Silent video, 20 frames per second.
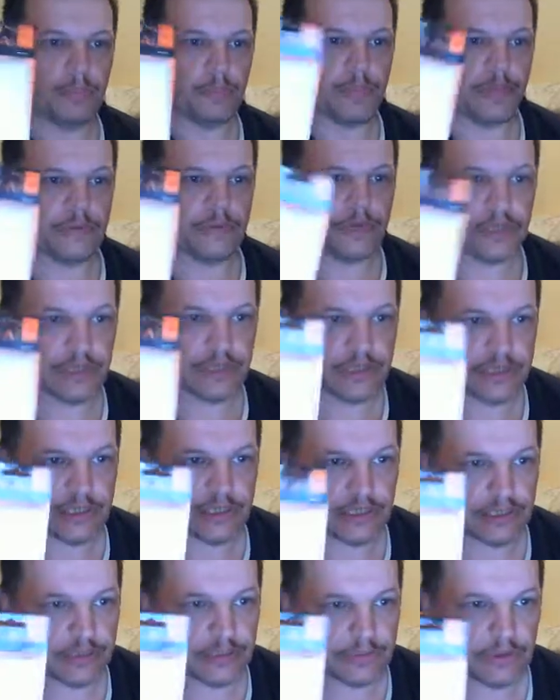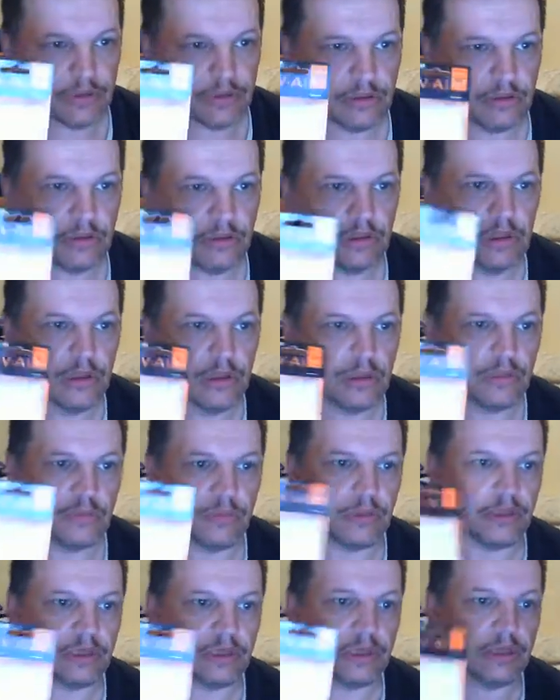PVA tape,
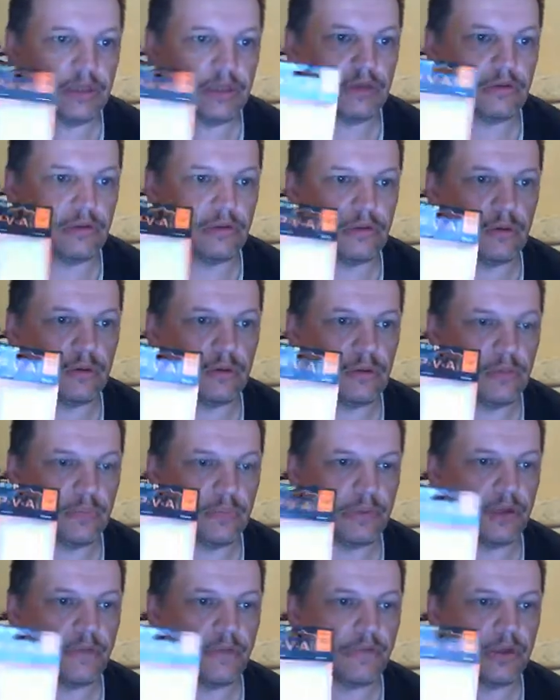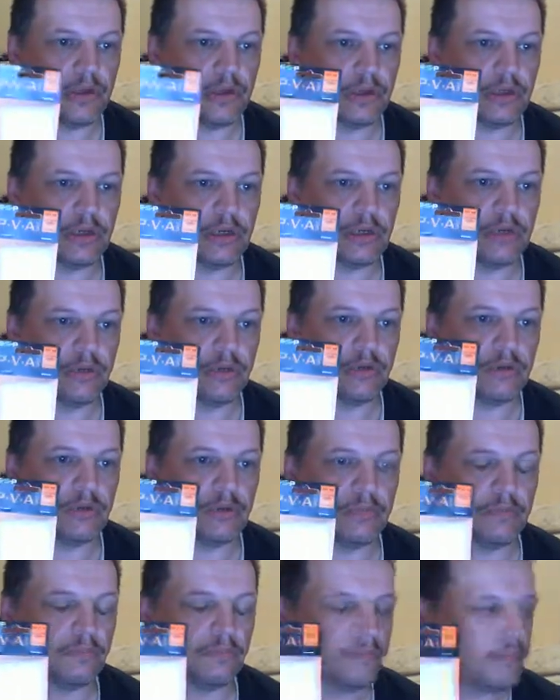but they had
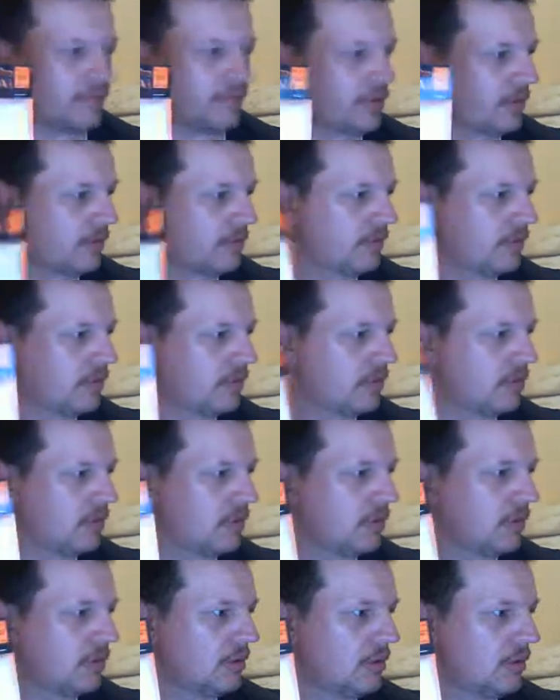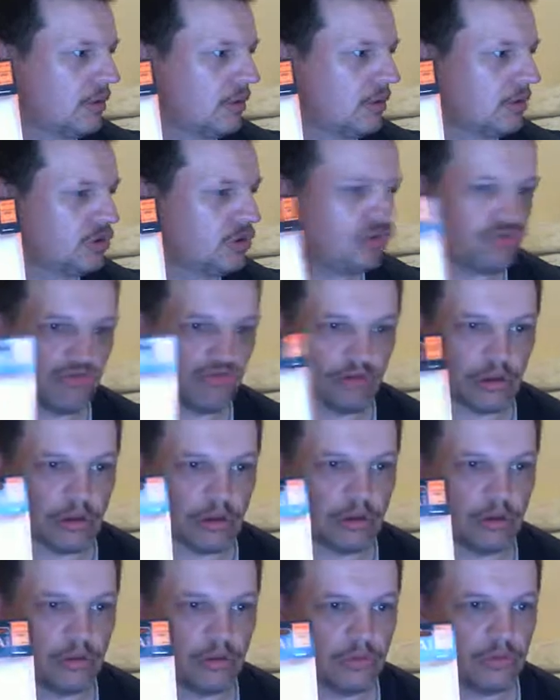PVA
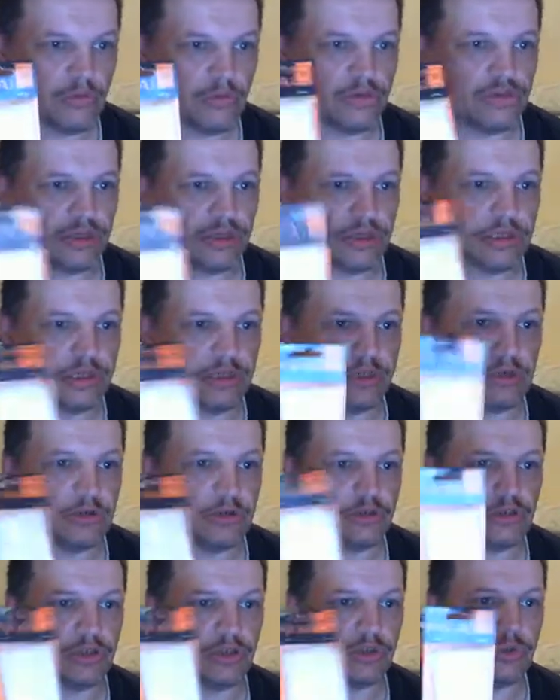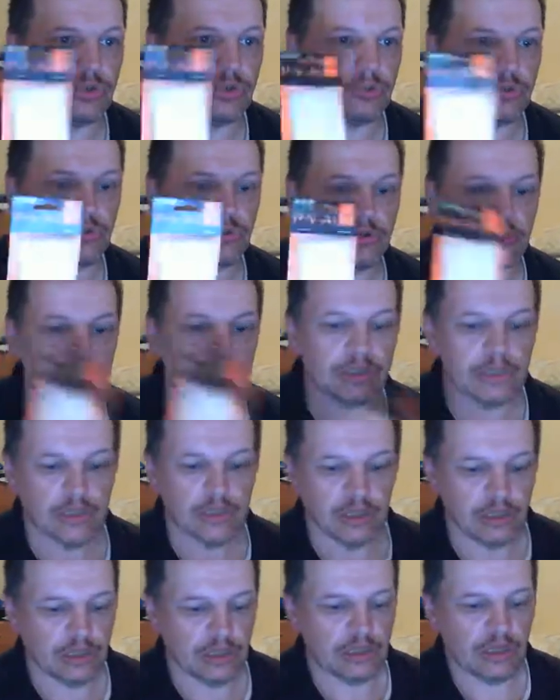string, which they said I could use with this.
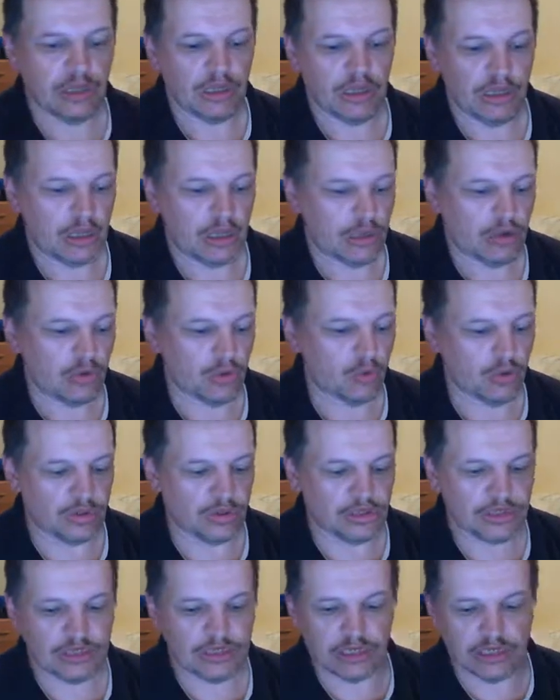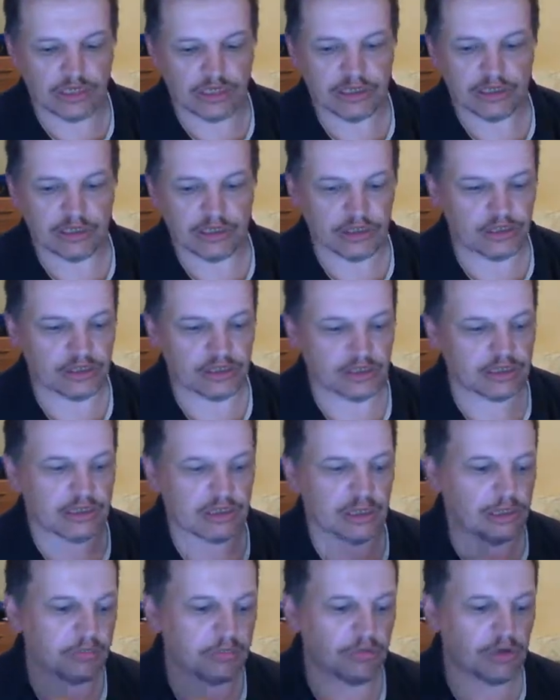Or what this is, it's the
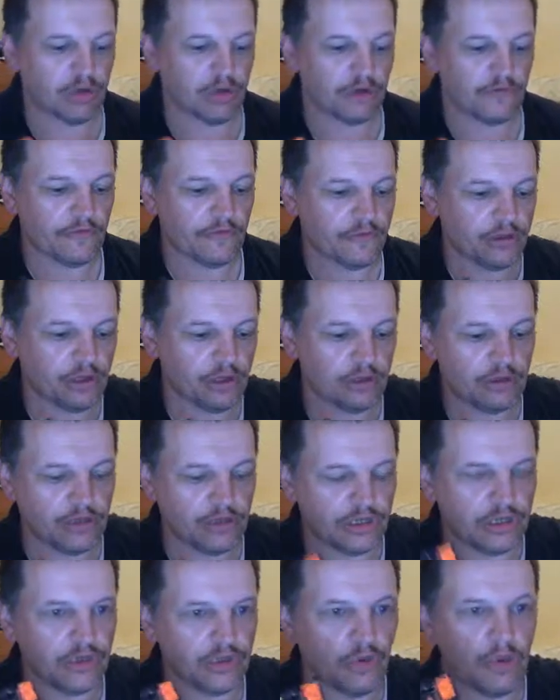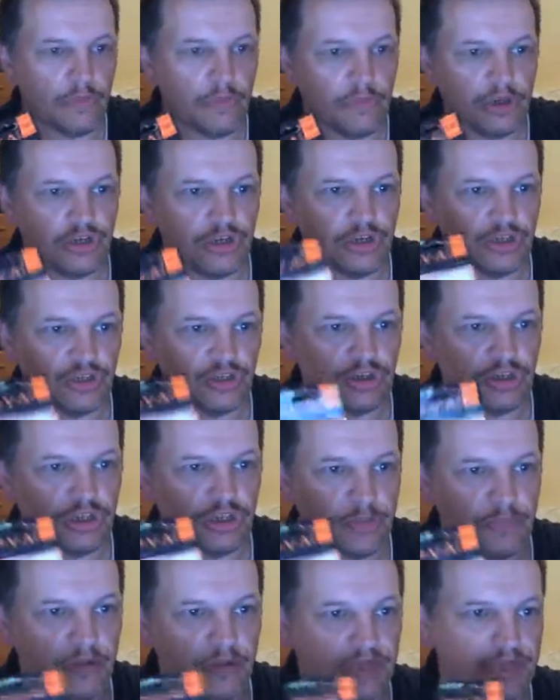same kind of thing. It's not a mesh, it's just
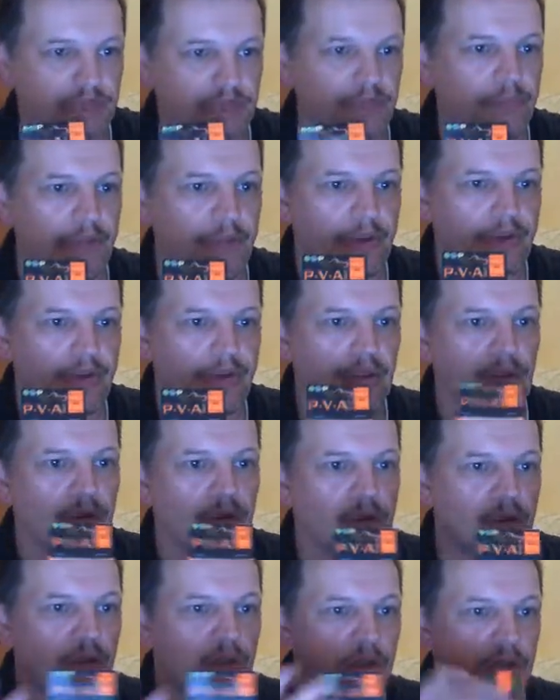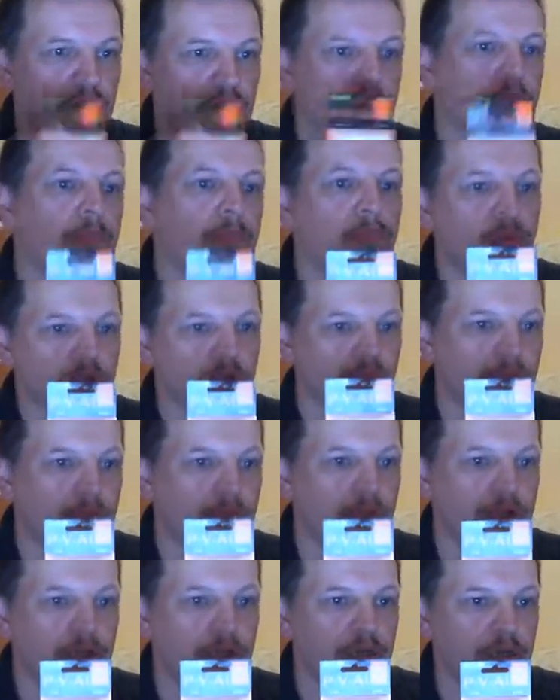a plastic bag. You put your
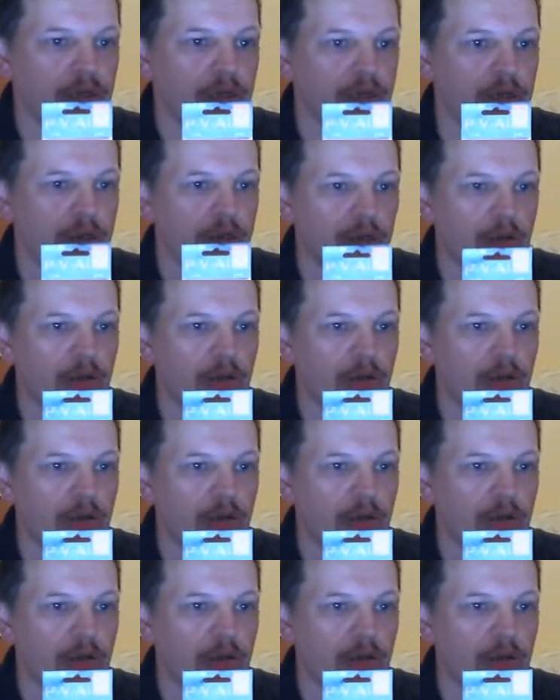bait in